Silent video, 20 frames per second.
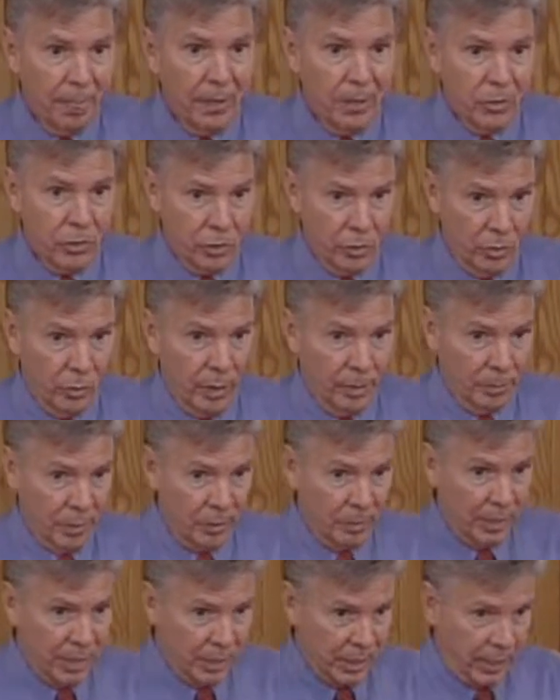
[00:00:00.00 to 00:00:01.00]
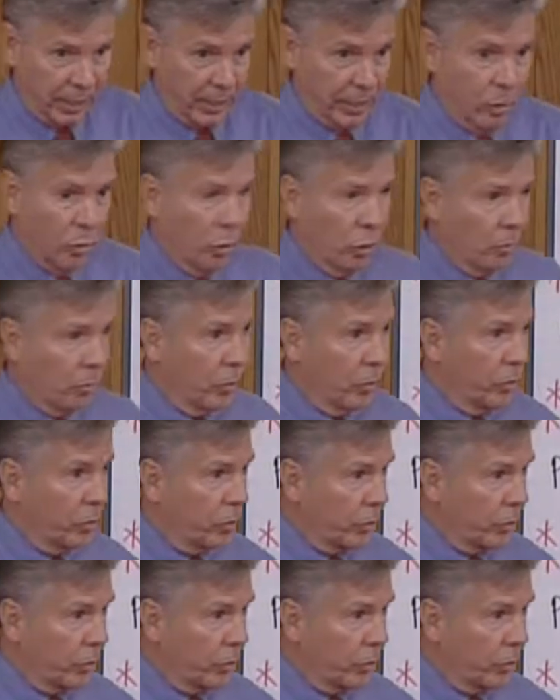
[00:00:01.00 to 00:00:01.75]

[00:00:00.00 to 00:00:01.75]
So I'm going to be taking hormone